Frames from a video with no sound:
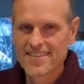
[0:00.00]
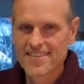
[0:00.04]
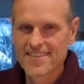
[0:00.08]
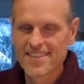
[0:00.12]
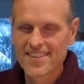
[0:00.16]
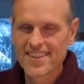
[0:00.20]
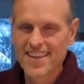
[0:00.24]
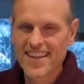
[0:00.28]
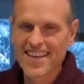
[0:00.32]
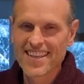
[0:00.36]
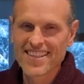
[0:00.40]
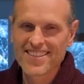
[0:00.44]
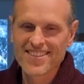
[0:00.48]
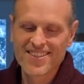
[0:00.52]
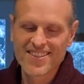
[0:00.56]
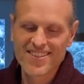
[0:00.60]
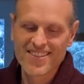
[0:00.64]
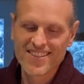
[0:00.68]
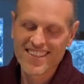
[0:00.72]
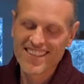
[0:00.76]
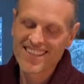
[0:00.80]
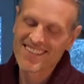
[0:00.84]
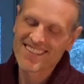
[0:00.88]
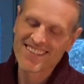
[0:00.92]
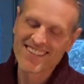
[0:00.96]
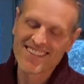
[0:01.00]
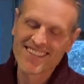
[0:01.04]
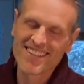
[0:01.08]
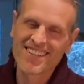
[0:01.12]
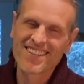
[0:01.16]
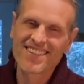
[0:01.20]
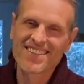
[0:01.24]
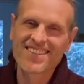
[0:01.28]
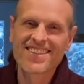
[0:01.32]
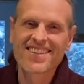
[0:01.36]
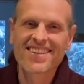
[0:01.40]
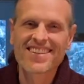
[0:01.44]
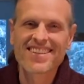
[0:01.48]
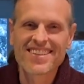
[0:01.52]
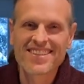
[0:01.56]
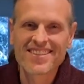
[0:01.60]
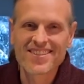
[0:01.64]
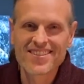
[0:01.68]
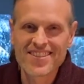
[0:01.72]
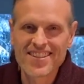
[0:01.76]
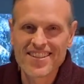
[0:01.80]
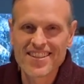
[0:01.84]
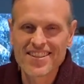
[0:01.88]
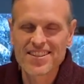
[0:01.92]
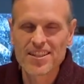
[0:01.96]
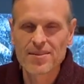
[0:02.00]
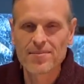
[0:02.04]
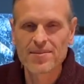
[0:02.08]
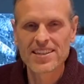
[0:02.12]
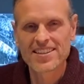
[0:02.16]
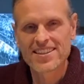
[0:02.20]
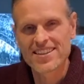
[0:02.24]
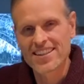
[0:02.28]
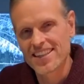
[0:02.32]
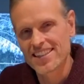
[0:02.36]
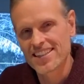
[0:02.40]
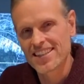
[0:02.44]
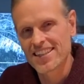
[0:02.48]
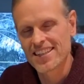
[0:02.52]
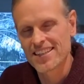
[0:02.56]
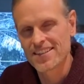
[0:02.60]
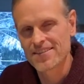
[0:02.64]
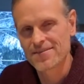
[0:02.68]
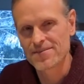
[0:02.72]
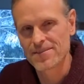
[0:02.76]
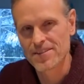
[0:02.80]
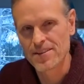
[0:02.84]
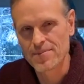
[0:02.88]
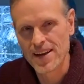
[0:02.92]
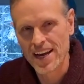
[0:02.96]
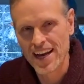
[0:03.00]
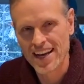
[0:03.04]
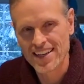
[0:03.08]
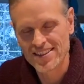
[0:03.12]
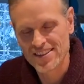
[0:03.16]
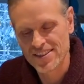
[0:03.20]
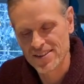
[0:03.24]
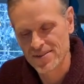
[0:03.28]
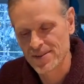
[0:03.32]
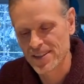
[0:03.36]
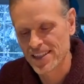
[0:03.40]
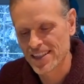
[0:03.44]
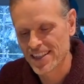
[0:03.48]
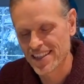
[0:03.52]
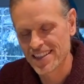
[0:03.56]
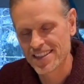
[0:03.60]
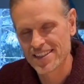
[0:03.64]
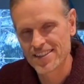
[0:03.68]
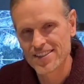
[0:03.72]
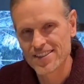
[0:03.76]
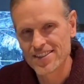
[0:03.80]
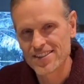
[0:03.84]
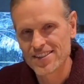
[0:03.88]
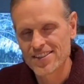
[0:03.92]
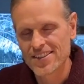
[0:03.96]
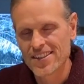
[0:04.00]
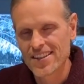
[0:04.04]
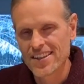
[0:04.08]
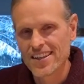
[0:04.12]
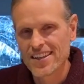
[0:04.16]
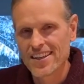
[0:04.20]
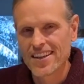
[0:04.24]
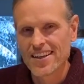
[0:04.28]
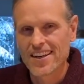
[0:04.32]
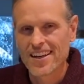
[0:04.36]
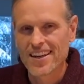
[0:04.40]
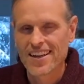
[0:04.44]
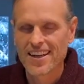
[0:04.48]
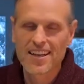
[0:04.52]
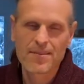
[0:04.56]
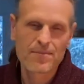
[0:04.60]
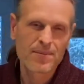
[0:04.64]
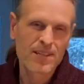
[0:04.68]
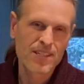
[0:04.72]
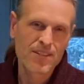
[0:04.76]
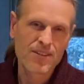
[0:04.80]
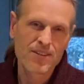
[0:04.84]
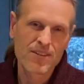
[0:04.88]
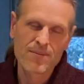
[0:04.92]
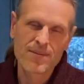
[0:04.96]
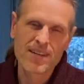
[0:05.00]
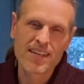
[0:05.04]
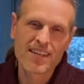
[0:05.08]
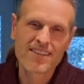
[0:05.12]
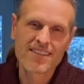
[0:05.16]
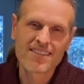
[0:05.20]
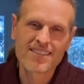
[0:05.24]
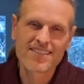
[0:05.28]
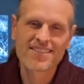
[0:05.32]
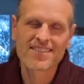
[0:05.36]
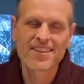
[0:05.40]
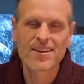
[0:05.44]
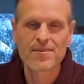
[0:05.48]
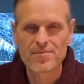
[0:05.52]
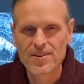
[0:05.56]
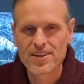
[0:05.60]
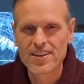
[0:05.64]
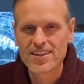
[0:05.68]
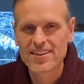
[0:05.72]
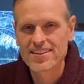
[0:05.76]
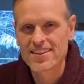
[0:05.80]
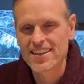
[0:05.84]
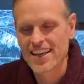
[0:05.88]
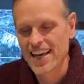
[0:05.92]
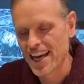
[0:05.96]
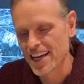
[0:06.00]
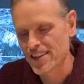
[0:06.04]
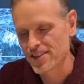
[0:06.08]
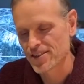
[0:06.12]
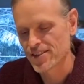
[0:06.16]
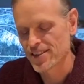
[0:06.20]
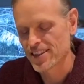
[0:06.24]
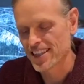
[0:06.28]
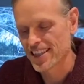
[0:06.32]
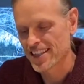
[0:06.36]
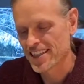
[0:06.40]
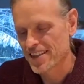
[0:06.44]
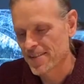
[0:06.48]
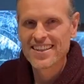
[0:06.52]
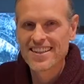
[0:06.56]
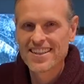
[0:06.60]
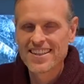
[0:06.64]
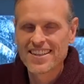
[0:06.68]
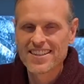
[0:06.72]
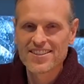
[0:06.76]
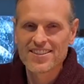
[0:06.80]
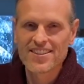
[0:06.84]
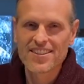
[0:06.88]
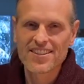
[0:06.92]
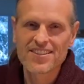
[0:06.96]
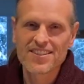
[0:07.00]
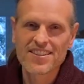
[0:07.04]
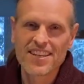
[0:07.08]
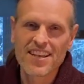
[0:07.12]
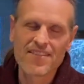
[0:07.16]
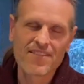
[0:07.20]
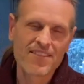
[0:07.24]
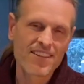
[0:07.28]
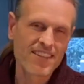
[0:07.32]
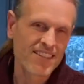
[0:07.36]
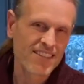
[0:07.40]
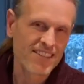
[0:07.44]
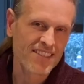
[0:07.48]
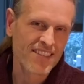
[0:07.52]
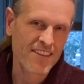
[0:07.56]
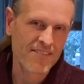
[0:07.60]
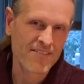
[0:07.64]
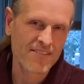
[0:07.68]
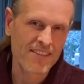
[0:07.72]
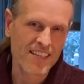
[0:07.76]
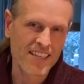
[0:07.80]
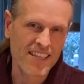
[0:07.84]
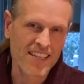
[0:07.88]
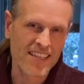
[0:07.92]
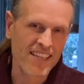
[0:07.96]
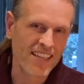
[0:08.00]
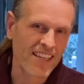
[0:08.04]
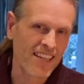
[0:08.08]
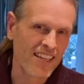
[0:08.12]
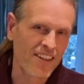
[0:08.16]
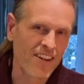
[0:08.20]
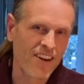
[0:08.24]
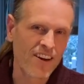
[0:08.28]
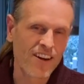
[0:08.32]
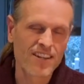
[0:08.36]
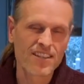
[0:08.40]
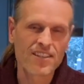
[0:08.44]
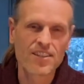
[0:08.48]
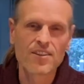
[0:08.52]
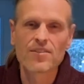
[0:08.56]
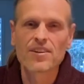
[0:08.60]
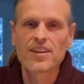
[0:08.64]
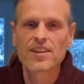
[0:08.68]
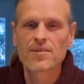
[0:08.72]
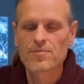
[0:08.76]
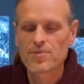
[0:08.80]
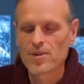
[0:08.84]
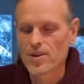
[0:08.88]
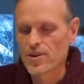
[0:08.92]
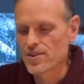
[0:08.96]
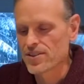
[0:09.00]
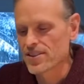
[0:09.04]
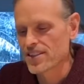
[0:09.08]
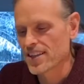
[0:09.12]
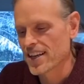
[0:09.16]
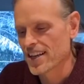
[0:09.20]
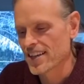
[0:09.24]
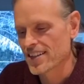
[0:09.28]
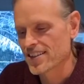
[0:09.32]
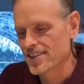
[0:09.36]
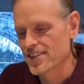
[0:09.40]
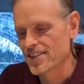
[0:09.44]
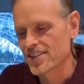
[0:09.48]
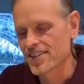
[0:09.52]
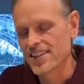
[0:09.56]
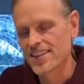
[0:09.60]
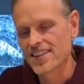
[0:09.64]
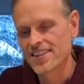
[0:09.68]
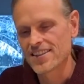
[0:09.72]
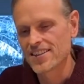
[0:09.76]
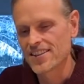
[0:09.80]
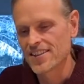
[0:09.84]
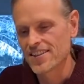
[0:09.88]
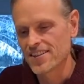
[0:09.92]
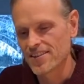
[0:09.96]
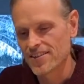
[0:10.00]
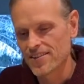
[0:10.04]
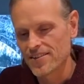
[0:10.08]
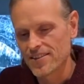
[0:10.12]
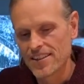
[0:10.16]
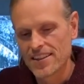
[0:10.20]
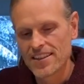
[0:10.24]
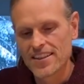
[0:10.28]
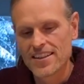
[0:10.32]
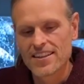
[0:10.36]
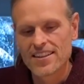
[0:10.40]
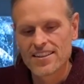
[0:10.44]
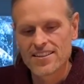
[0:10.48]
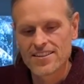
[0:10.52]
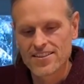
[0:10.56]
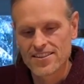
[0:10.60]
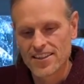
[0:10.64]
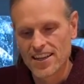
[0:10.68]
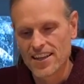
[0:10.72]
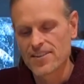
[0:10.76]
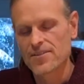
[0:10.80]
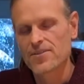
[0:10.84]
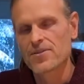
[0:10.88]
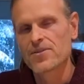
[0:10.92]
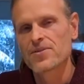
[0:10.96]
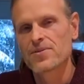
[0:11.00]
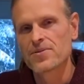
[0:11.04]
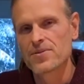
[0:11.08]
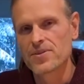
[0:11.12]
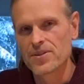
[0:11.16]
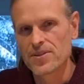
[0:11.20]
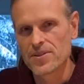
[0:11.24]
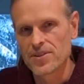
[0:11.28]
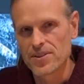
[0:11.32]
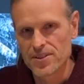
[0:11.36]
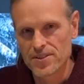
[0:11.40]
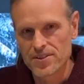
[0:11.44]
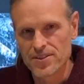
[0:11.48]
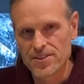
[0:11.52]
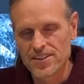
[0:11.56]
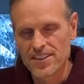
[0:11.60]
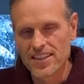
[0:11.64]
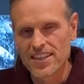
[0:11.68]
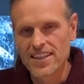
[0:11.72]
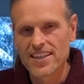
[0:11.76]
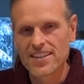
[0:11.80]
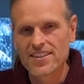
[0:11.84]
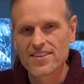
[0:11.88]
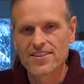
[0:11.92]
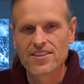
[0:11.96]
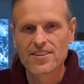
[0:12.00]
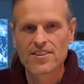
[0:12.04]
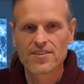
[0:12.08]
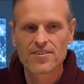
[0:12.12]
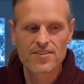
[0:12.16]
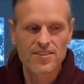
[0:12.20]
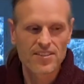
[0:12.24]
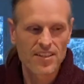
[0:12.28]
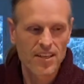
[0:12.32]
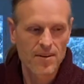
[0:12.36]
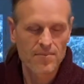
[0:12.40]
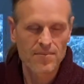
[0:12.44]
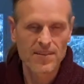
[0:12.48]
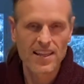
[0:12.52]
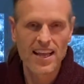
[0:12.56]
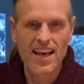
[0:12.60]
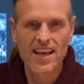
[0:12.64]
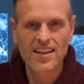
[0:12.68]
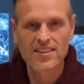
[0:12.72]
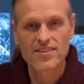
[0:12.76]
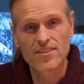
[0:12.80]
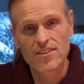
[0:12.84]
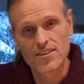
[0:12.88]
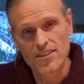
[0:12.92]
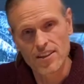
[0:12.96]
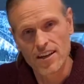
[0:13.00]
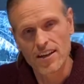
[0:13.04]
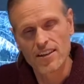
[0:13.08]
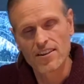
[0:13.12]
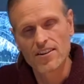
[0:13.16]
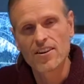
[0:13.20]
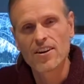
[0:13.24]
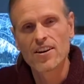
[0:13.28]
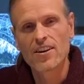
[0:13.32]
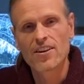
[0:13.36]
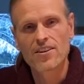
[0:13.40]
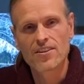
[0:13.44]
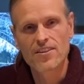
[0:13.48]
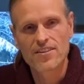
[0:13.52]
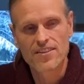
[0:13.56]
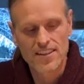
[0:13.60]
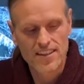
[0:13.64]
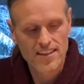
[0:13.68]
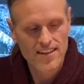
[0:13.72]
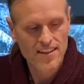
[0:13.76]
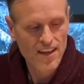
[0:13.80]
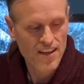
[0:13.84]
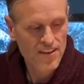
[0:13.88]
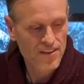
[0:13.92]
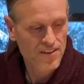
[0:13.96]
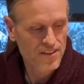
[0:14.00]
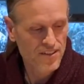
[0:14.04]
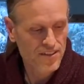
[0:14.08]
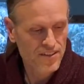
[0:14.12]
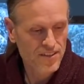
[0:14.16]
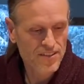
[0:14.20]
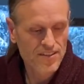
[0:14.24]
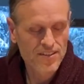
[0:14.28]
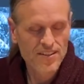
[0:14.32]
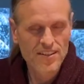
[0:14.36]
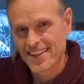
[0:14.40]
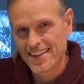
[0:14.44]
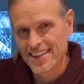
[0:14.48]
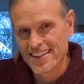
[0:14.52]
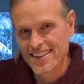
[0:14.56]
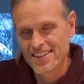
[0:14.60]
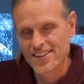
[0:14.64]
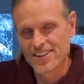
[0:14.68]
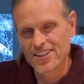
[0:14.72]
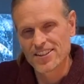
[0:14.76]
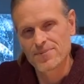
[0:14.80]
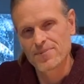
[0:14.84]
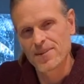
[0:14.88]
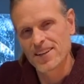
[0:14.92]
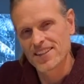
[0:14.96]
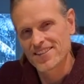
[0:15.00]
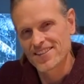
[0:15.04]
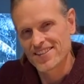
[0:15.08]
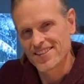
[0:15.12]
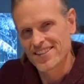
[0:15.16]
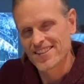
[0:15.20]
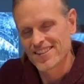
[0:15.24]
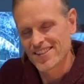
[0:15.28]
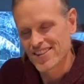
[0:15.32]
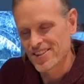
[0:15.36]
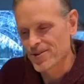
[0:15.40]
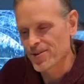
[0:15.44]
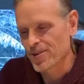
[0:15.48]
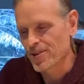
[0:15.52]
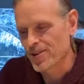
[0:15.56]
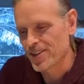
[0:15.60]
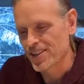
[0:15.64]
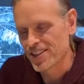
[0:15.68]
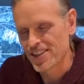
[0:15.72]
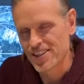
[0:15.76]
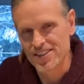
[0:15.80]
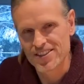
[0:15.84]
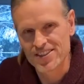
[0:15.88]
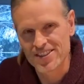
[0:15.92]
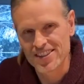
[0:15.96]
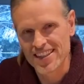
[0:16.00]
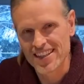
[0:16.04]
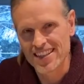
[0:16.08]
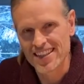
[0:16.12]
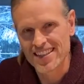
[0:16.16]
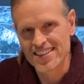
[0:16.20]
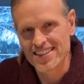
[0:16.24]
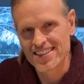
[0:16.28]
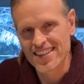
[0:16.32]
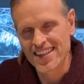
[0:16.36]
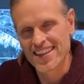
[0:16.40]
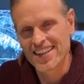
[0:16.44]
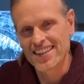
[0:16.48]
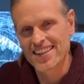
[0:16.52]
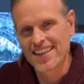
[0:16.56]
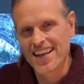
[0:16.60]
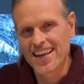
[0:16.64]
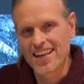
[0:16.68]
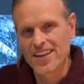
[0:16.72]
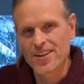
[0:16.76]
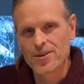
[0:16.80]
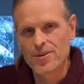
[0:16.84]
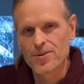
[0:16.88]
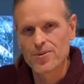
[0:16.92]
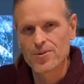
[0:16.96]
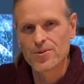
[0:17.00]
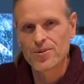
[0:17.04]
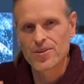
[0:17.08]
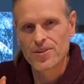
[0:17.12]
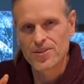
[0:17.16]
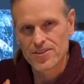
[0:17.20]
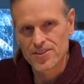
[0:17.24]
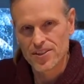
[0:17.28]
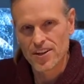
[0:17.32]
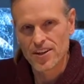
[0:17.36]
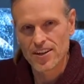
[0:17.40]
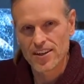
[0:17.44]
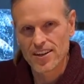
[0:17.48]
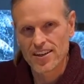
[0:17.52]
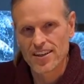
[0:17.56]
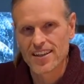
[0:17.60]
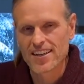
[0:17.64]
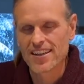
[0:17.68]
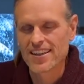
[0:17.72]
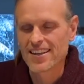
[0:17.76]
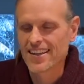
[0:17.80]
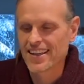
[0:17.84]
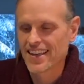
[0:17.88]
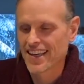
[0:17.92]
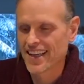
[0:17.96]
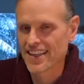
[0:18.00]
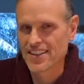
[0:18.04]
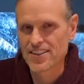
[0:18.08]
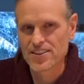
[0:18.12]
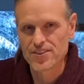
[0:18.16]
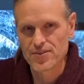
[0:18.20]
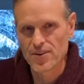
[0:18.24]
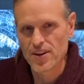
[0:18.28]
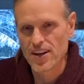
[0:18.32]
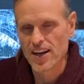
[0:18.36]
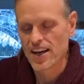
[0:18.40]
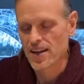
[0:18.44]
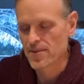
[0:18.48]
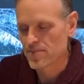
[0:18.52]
Okay, so here are the seeds I've been collecting for the past 3 years. And I've been going about it somewhat casually. Seed saving is definitely an ongoing process. You need to cycle through your seeds. You know, some last a lot longer than others. So it's best to store your seeds in a cool, dark, and dry